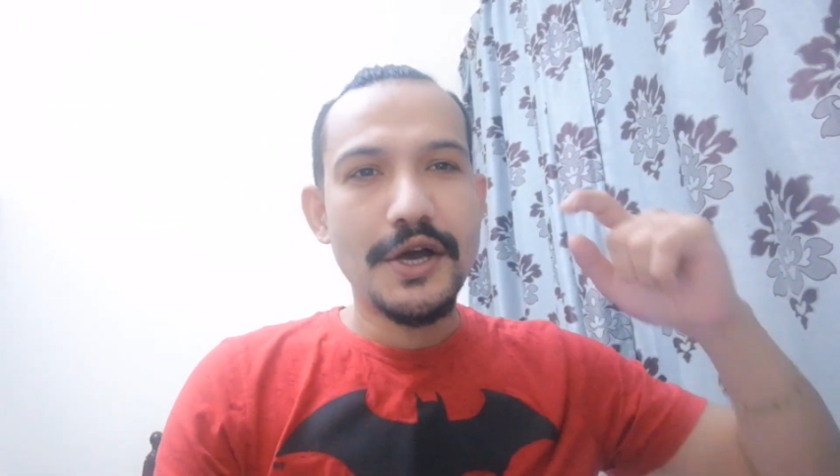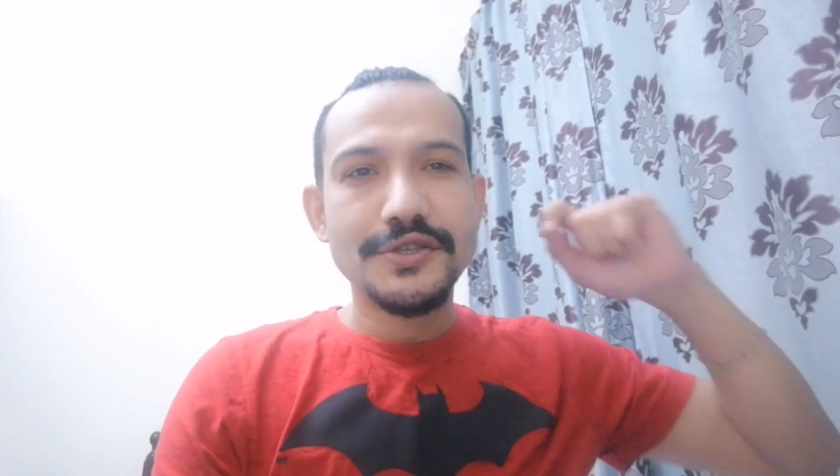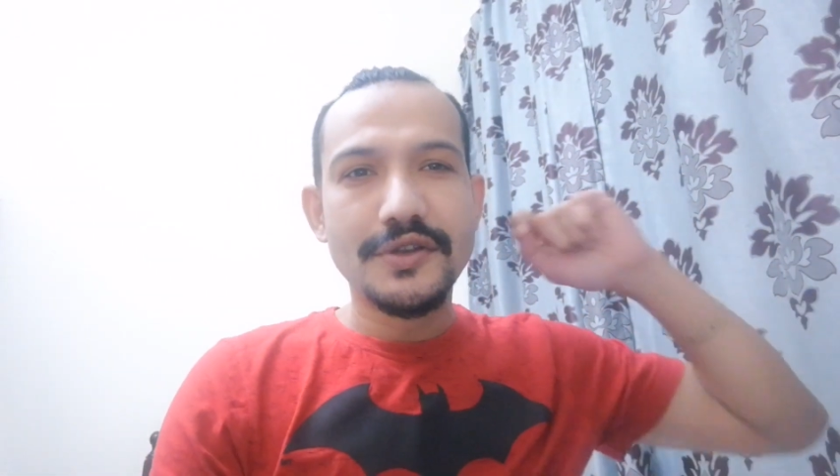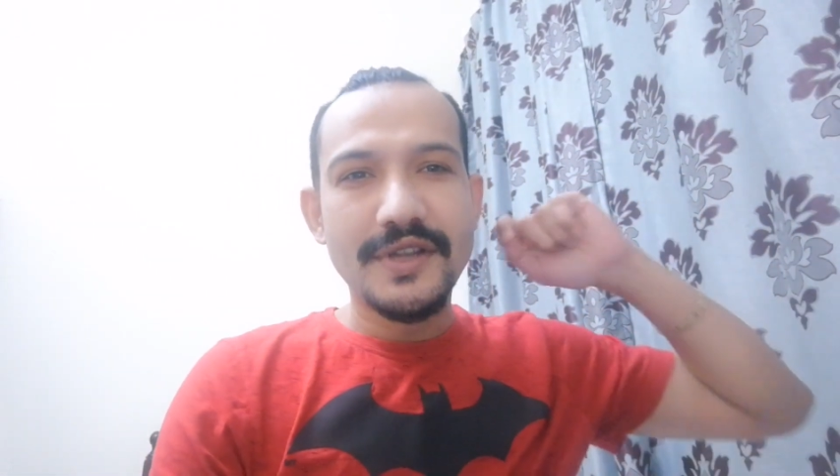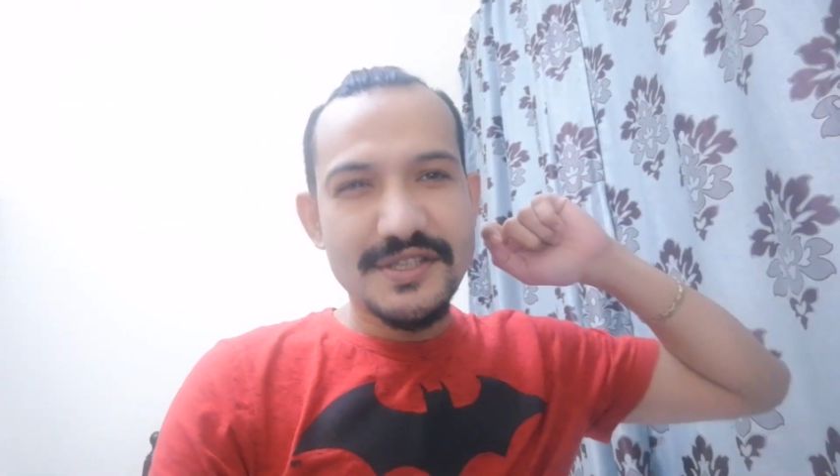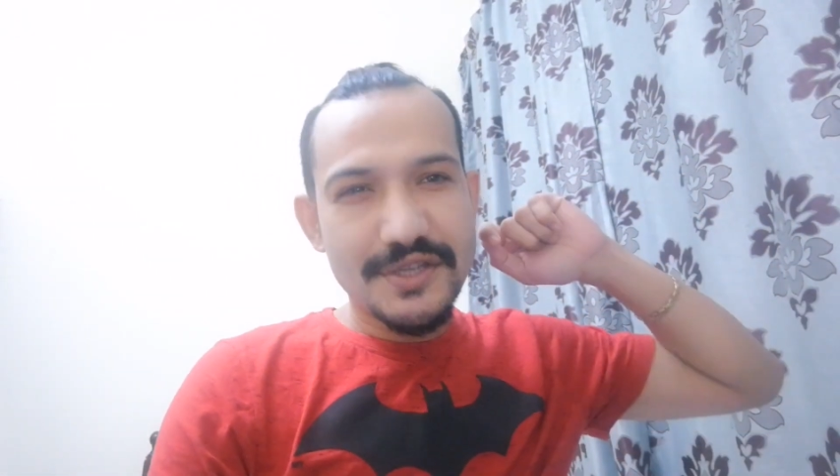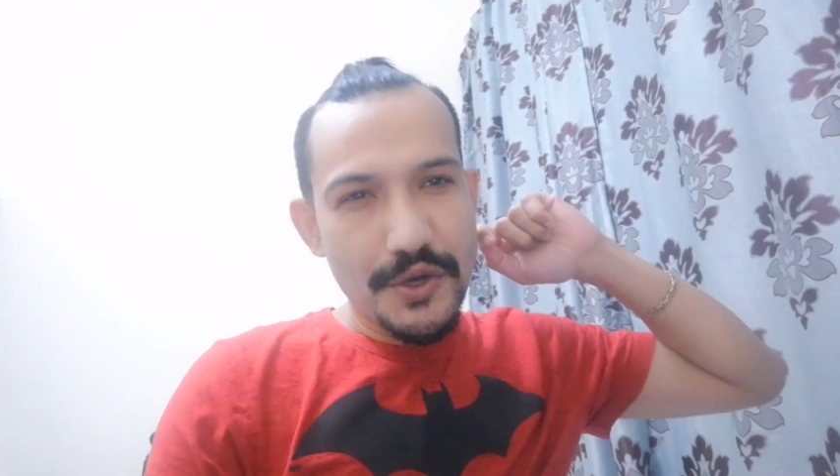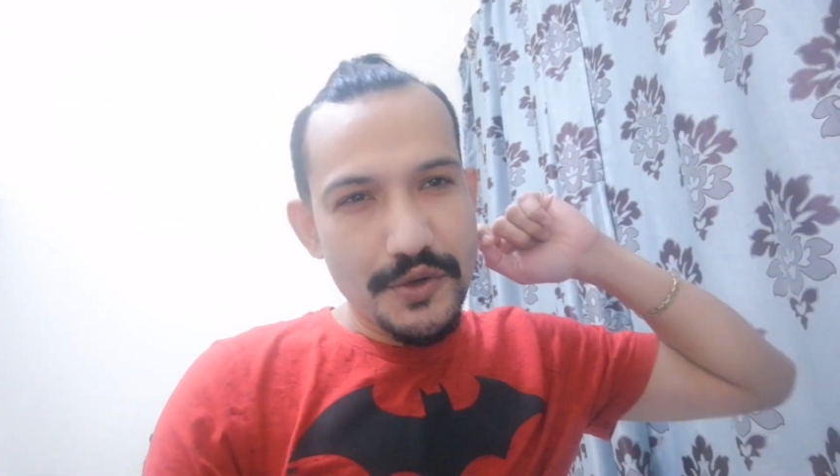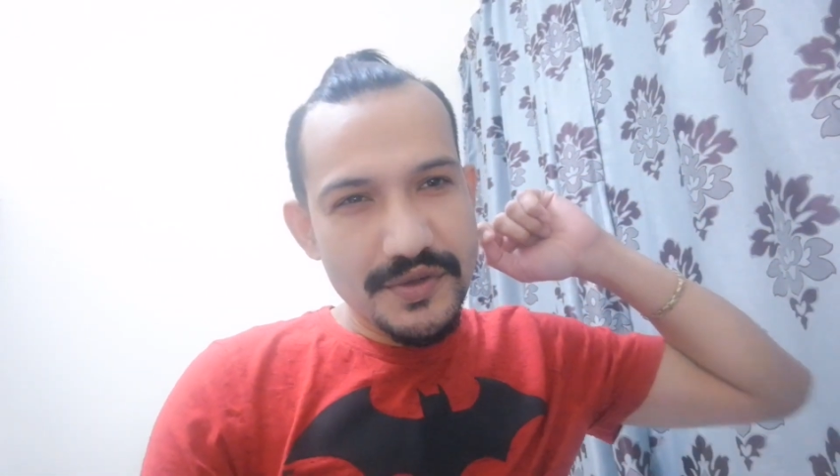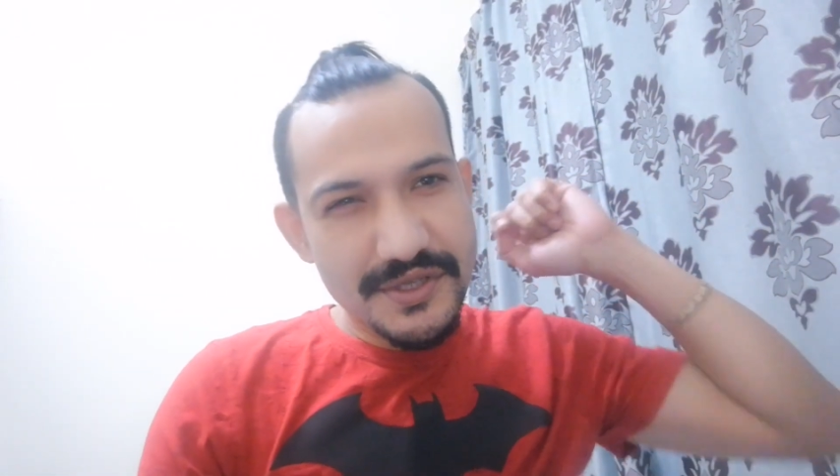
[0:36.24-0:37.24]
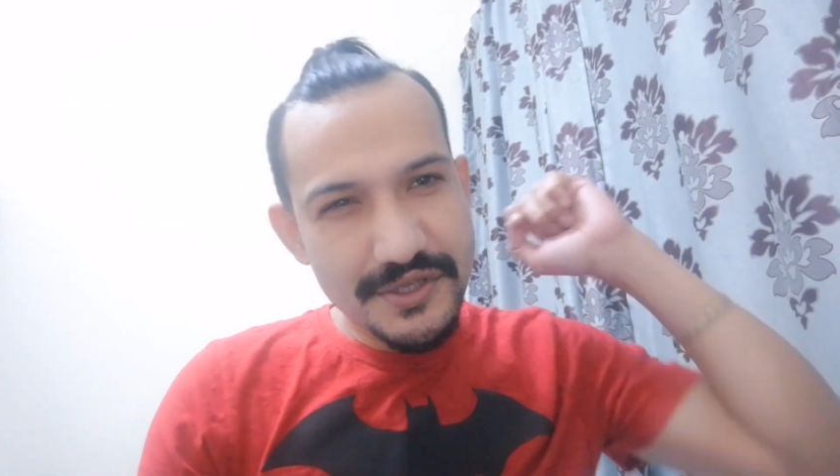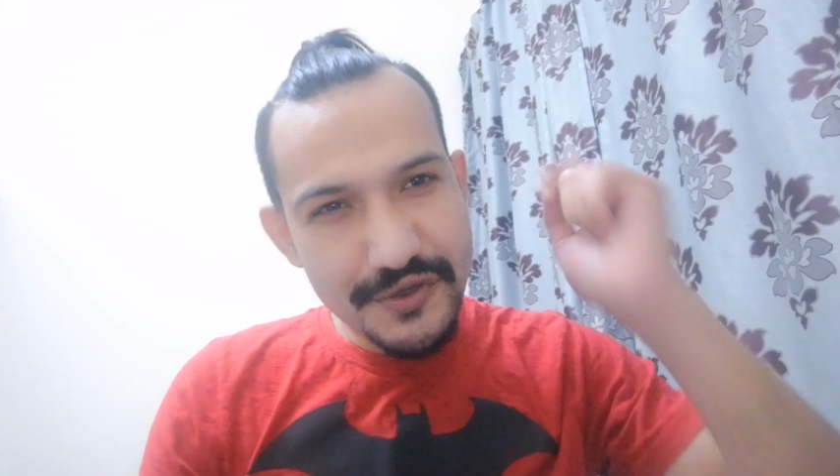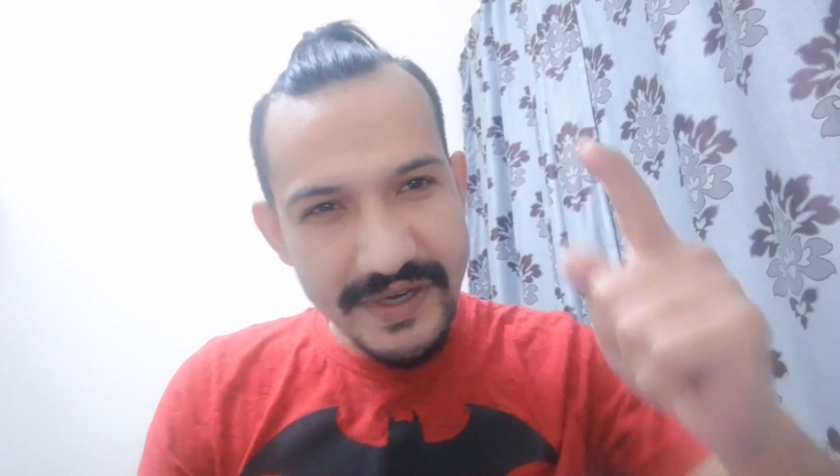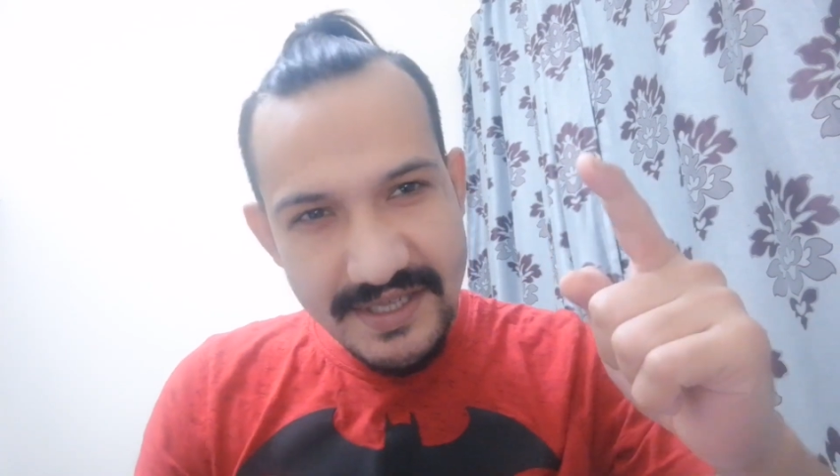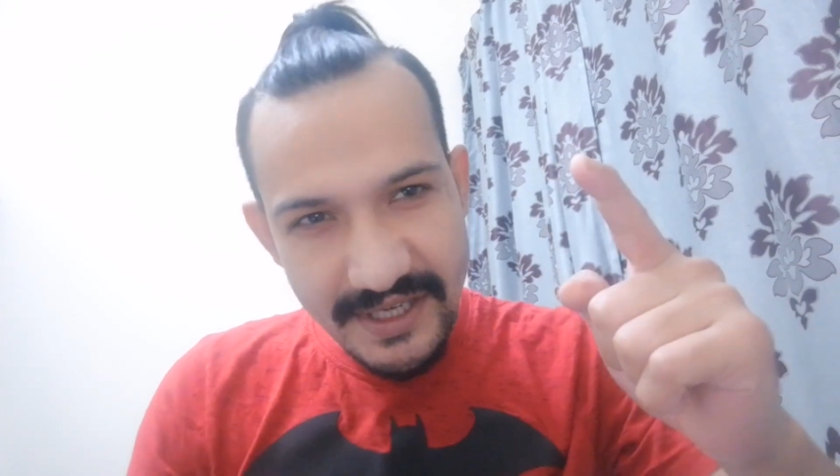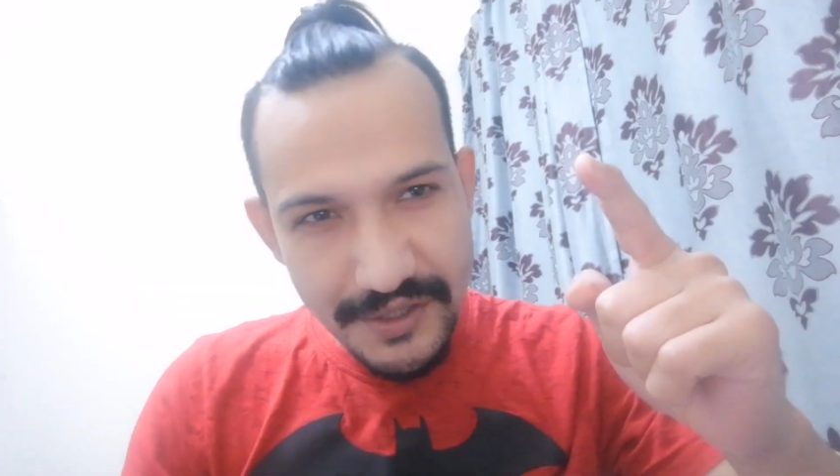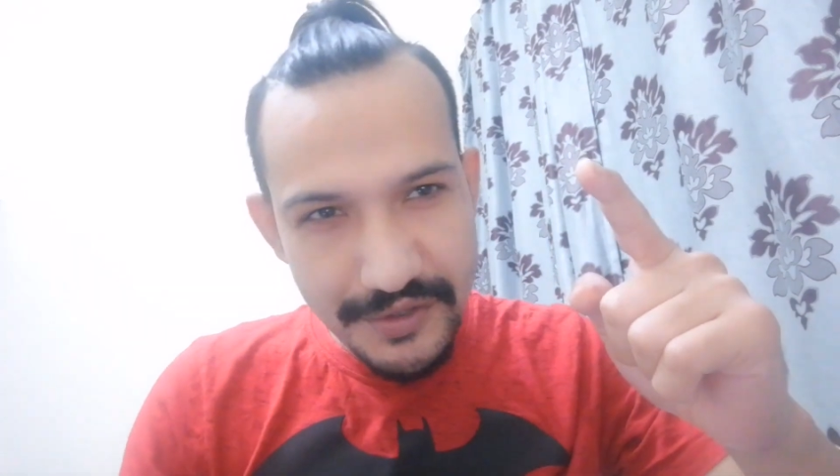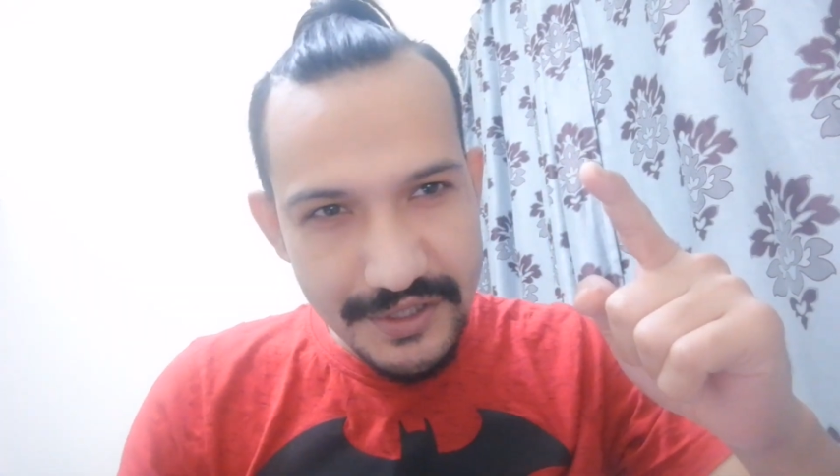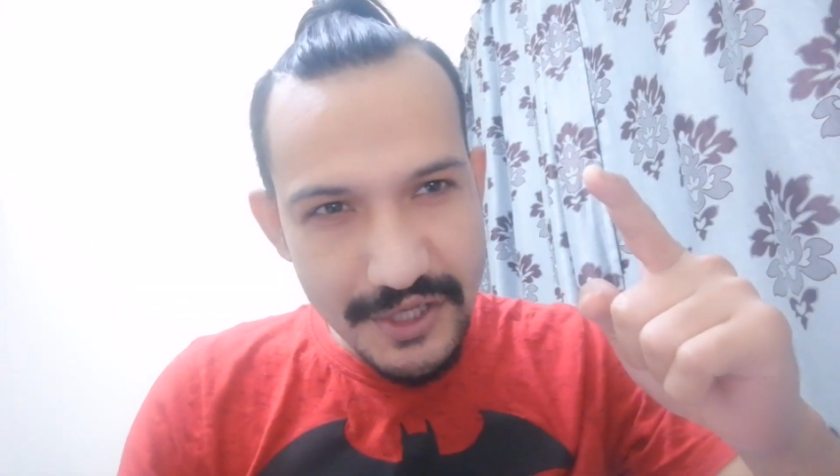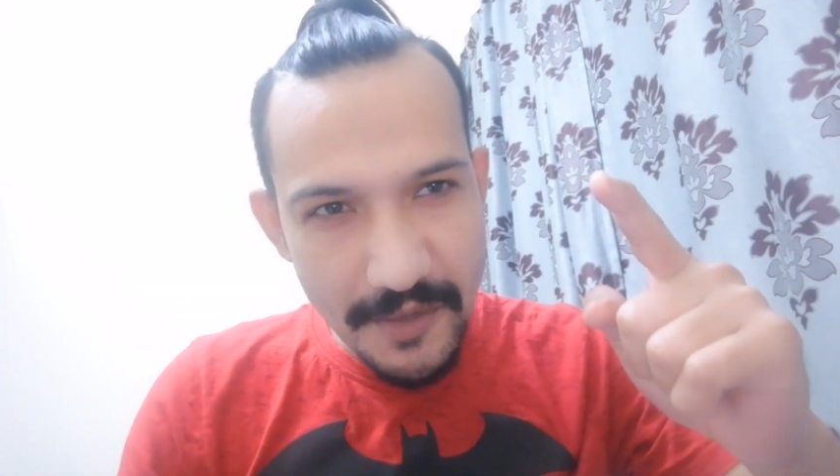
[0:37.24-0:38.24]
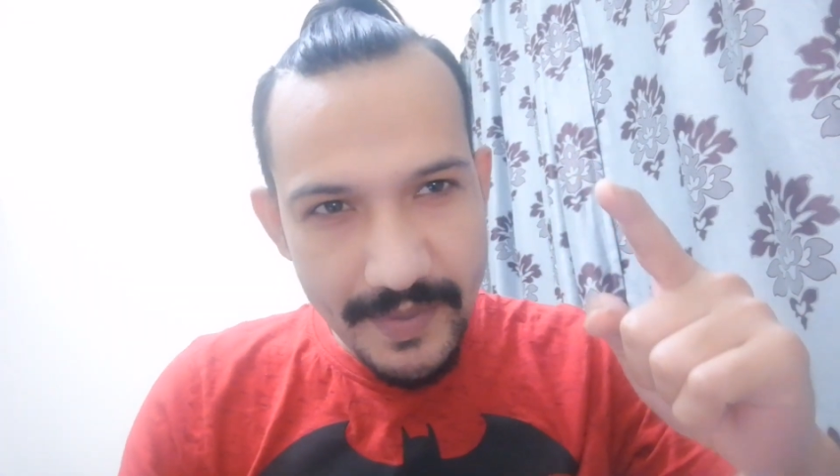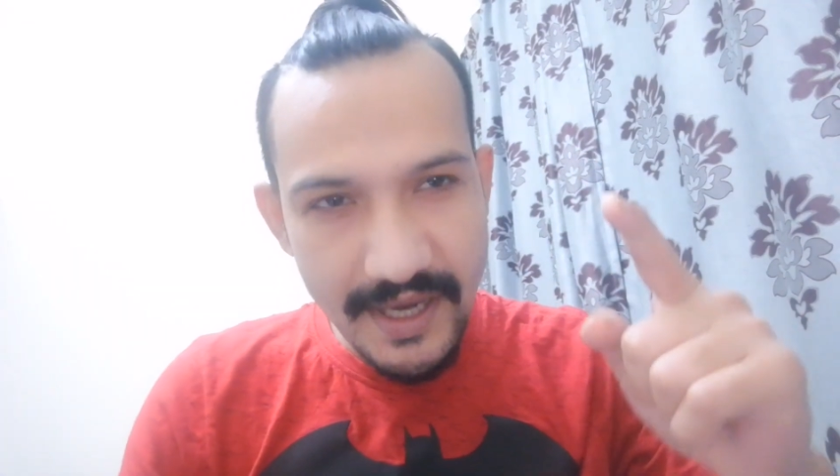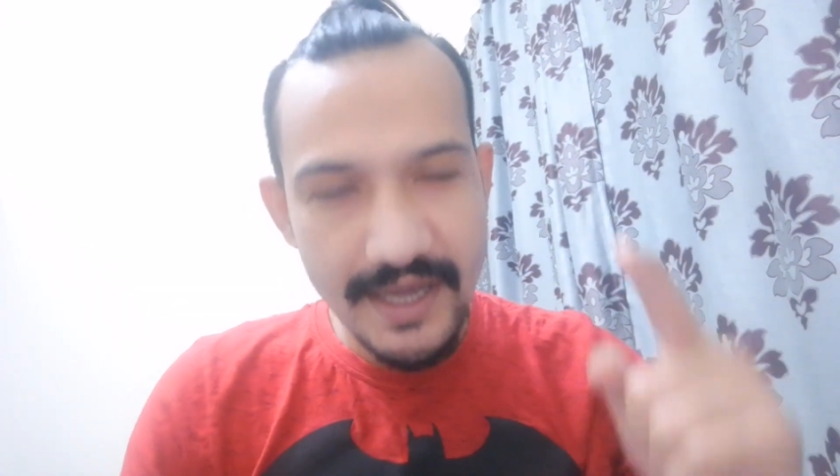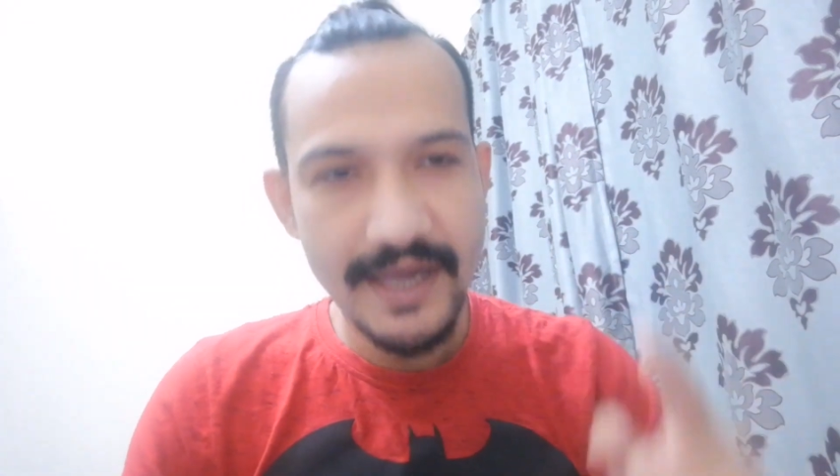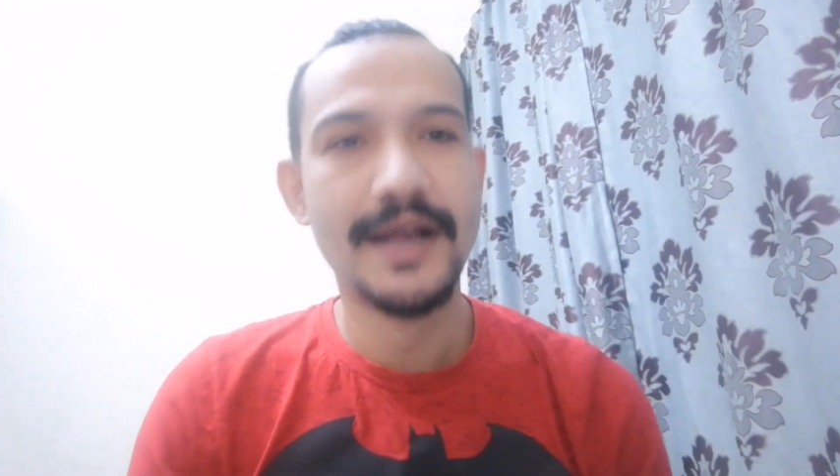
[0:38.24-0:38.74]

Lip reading: So let's go straight into the topic.